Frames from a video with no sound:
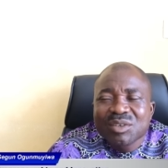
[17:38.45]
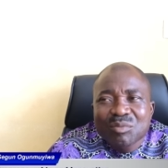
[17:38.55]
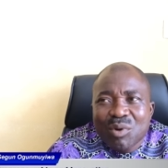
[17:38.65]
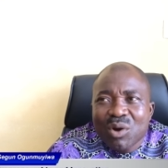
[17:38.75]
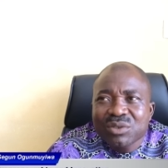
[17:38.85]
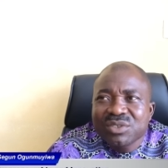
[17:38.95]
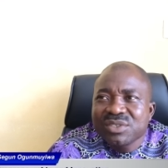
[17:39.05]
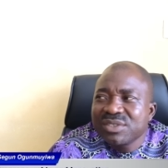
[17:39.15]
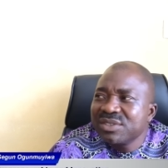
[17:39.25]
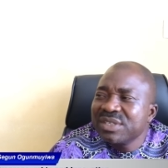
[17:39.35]
but
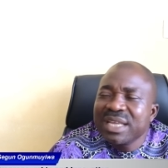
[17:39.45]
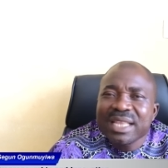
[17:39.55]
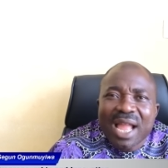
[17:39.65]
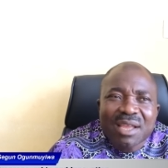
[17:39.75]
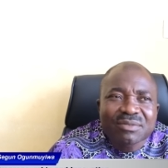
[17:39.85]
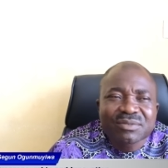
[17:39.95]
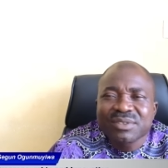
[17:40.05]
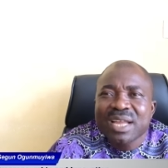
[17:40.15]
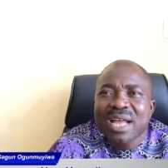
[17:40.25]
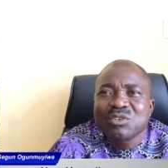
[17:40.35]
in life
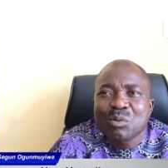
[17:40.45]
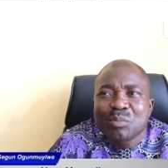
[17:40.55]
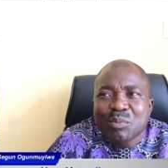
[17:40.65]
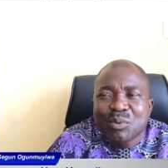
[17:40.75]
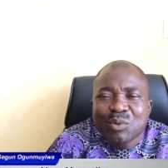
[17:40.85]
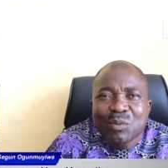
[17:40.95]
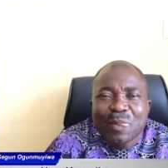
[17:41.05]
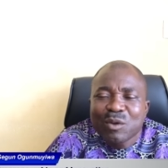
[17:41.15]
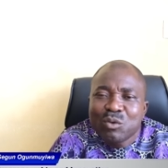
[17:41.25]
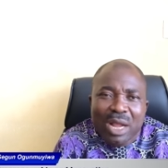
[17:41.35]
there are some people
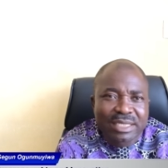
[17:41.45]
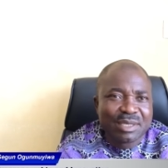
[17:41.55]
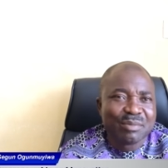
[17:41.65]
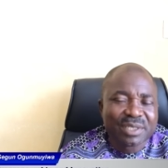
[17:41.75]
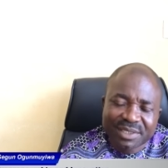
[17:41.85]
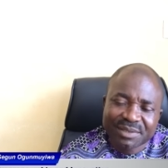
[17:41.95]
who are timid.